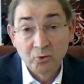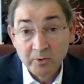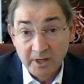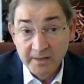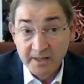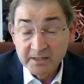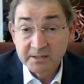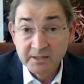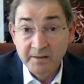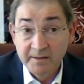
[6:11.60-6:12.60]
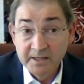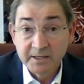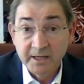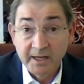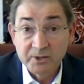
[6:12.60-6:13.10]
In this
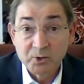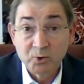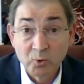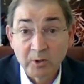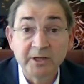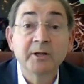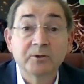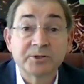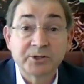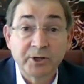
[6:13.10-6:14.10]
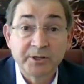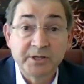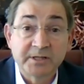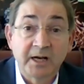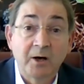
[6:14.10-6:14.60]
case, two clinical
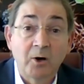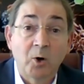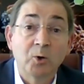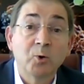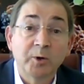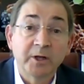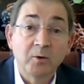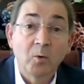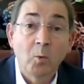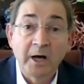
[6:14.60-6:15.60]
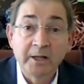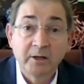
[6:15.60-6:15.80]
studies are ongoing, one